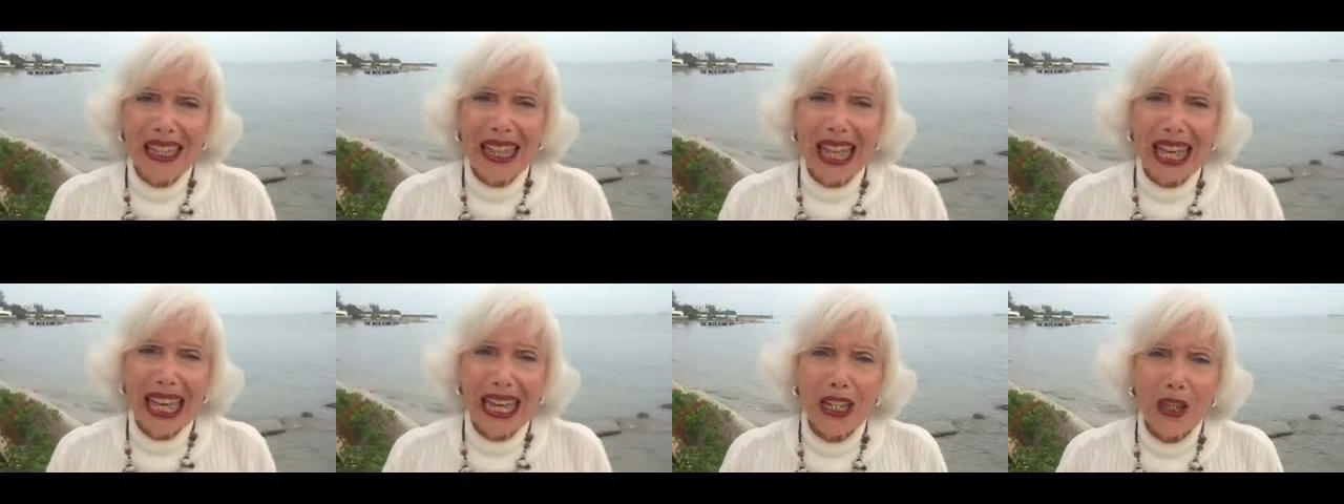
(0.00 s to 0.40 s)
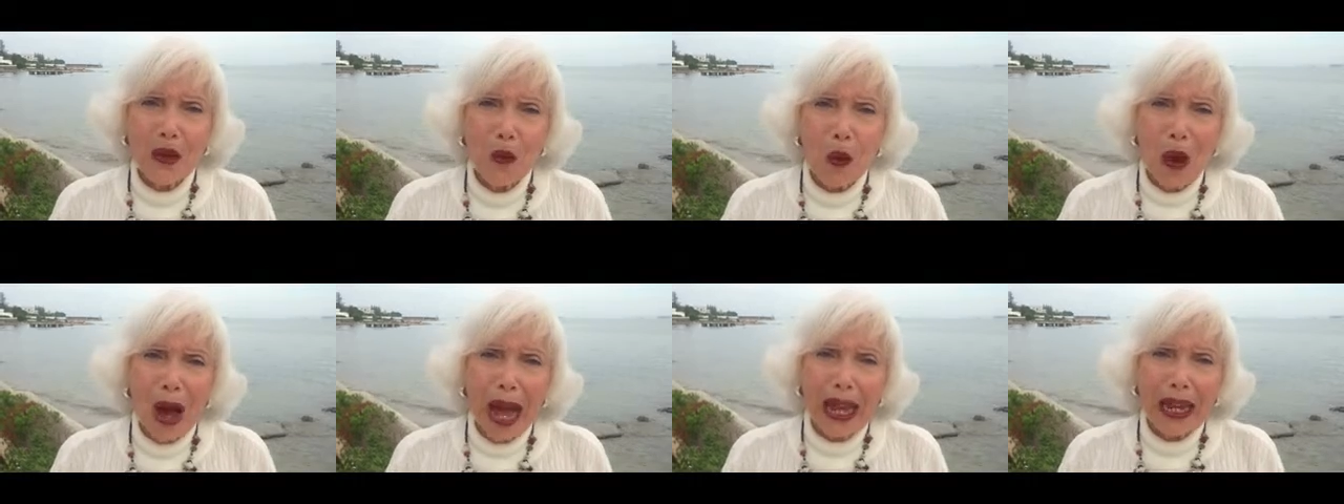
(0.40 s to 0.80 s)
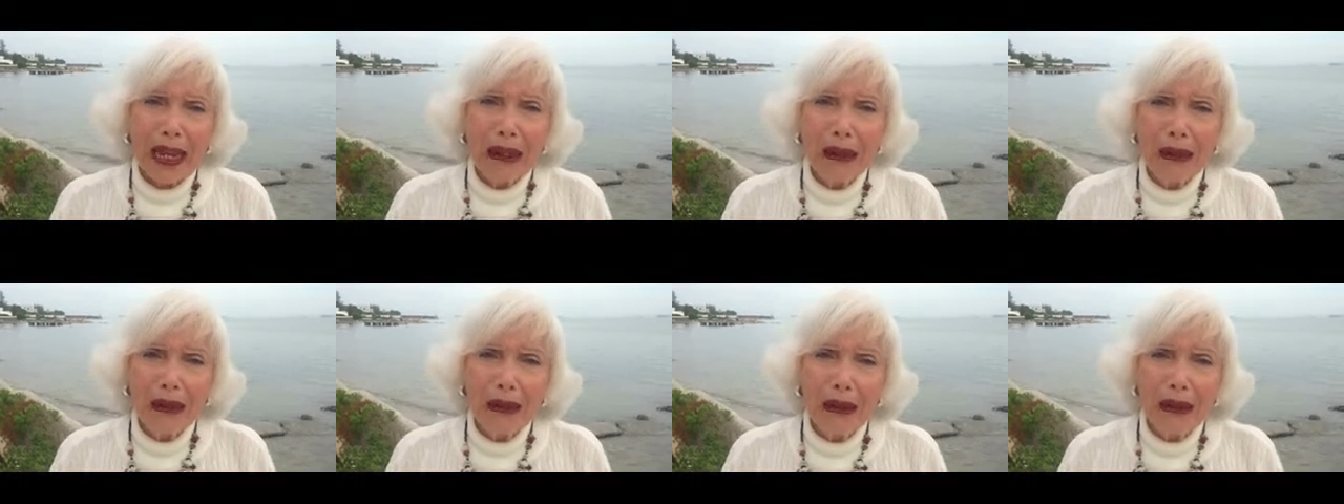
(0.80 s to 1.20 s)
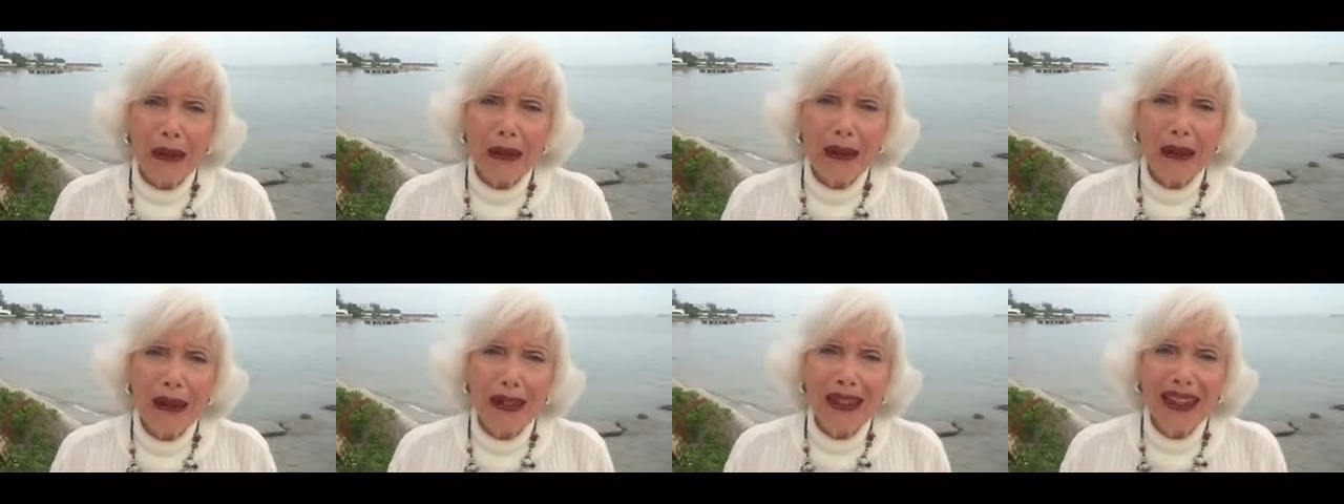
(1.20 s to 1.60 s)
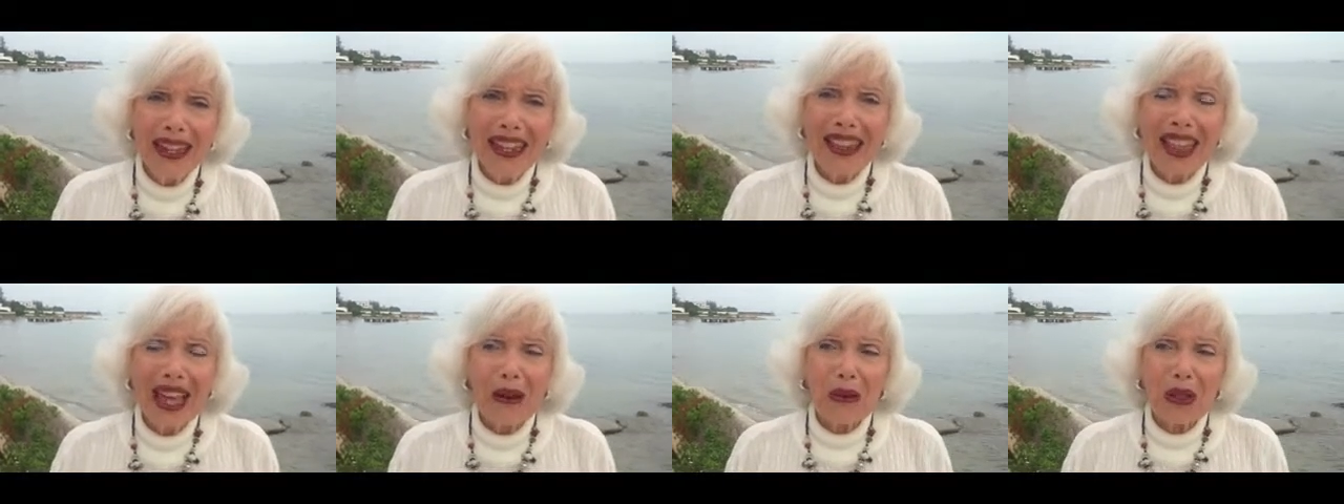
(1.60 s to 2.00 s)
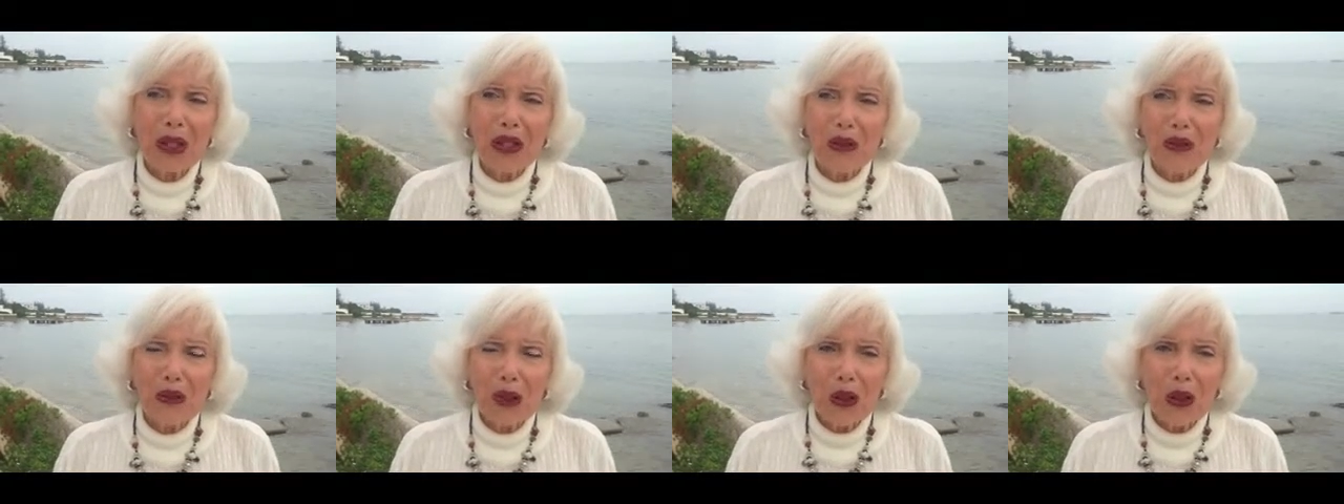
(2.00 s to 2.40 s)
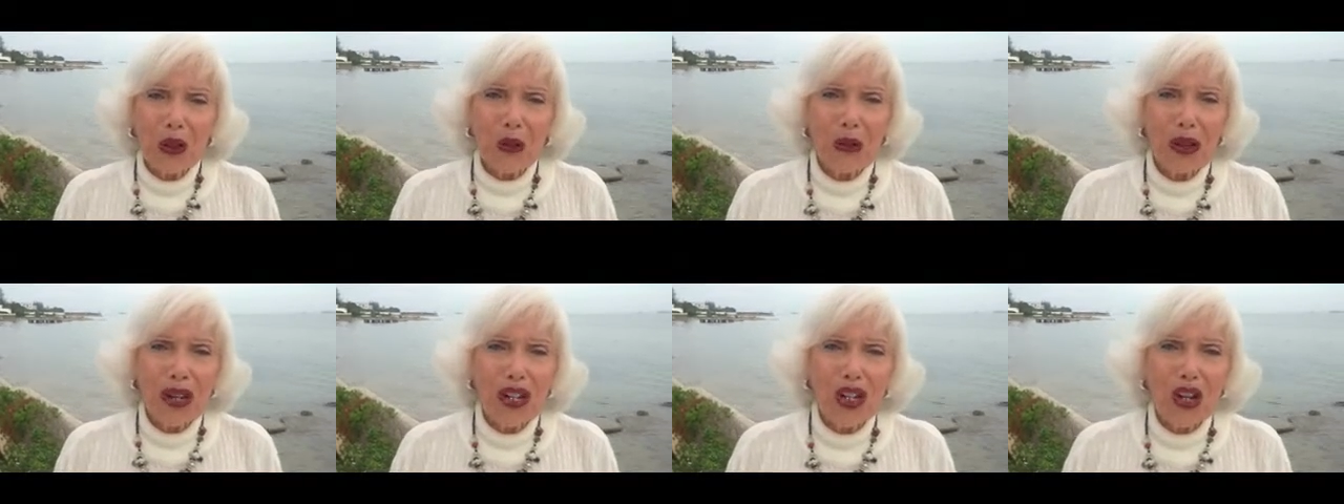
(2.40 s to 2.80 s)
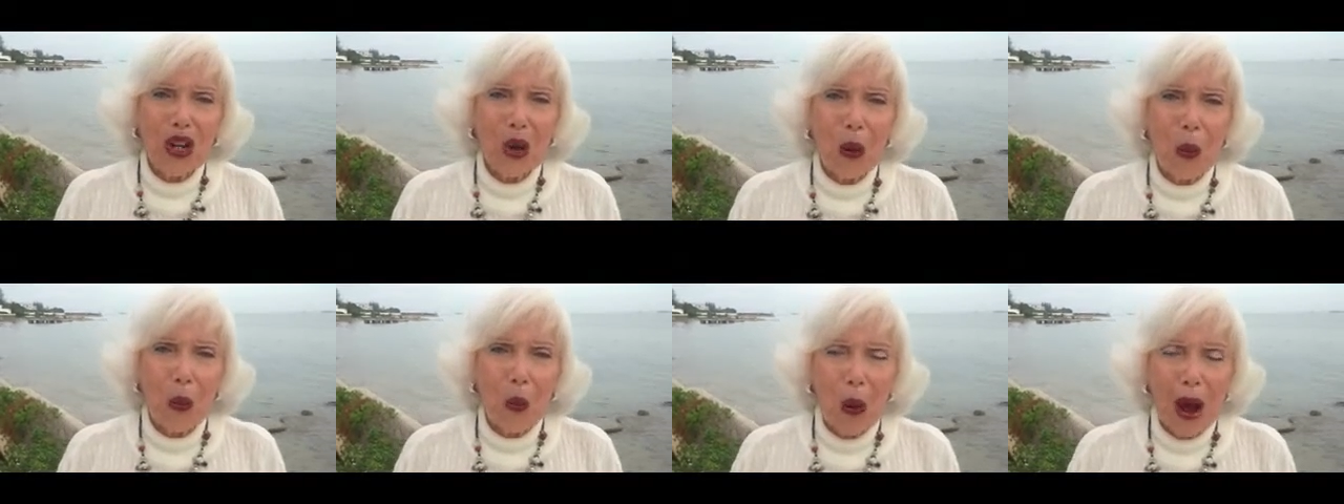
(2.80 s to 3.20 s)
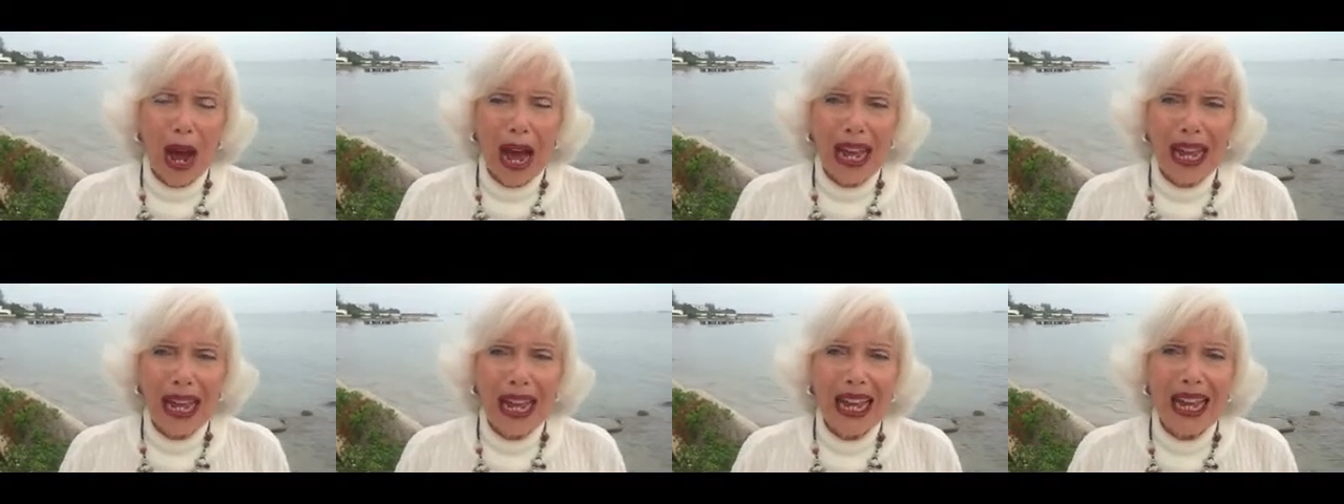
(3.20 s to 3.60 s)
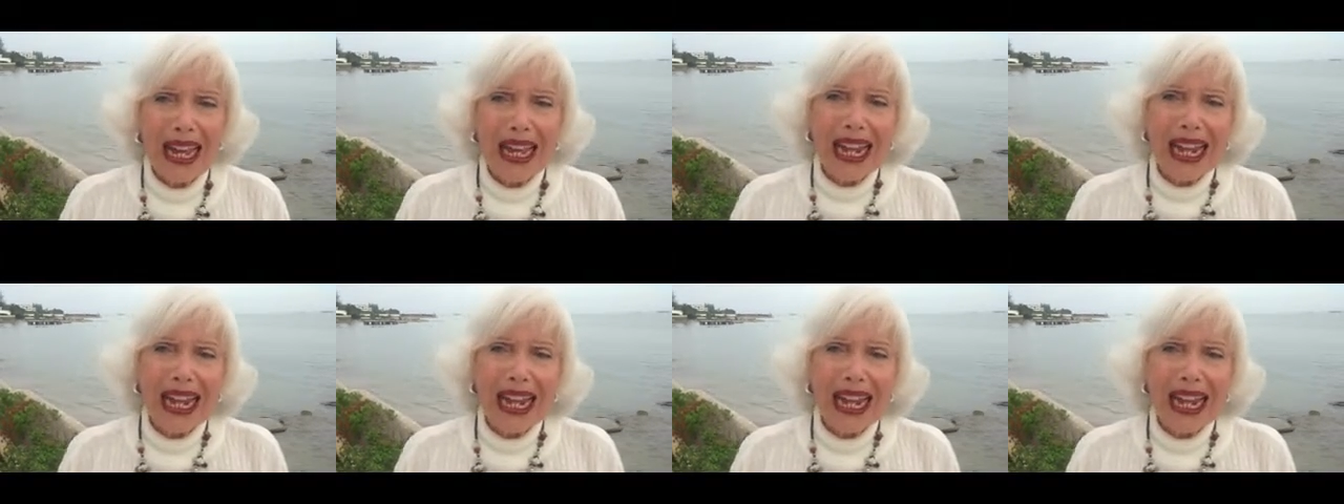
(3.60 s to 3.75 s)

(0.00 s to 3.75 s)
They asked why. That was the first question, why?